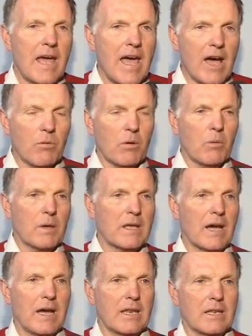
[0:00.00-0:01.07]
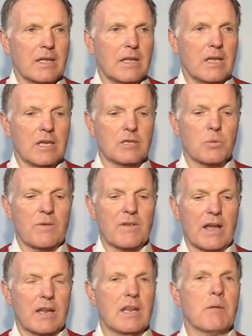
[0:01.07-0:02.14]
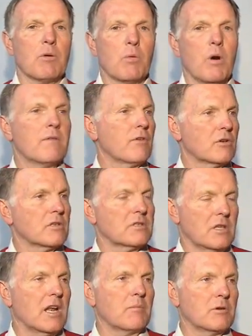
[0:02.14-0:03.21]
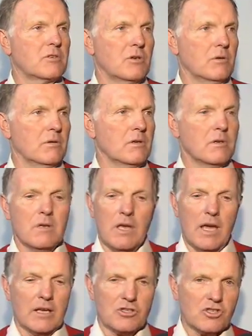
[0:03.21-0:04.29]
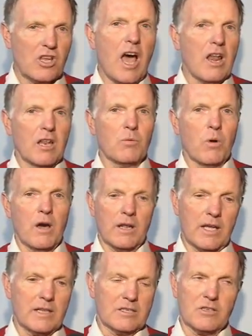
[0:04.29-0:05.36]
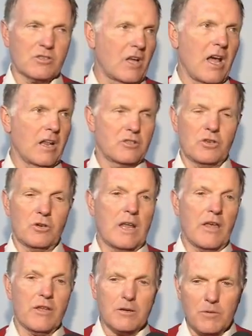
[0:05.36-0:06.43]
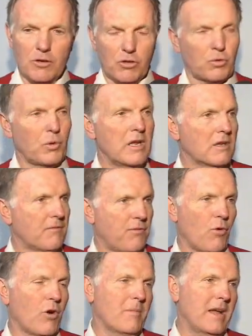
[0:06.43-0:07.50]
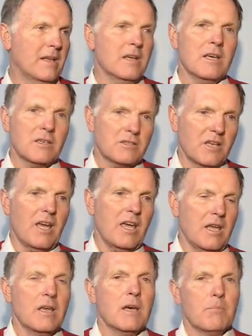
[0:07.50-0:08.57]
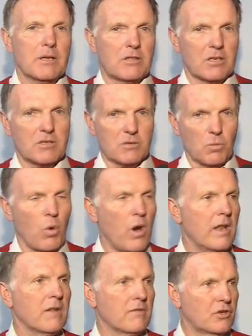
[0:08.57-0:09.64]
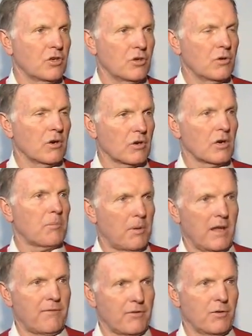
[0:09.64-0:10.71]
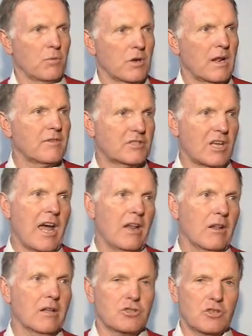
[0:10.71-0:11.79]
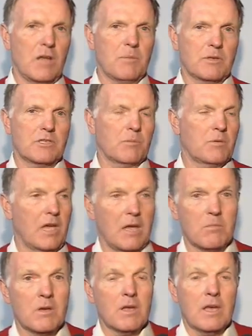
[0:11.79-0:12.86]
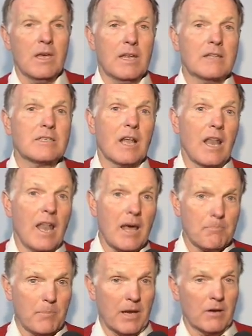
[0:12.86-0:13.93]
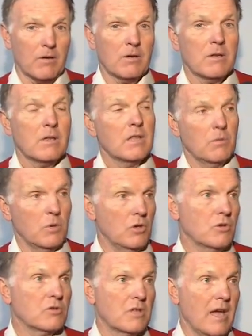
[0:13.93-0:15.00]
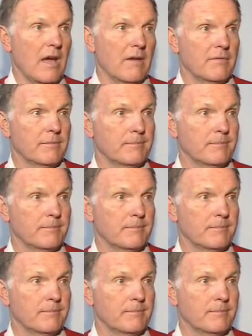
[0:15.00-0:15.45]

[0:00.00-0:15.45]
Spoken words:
Now what we got is we've got a number 1 versus a number 2. A solid 1 against a solid 2. Now, the 3 and the 4 may say, hey, but the 1 and 2 are going to play for it. We're going to have a title, a championship game, and that's a lot better than we used to have.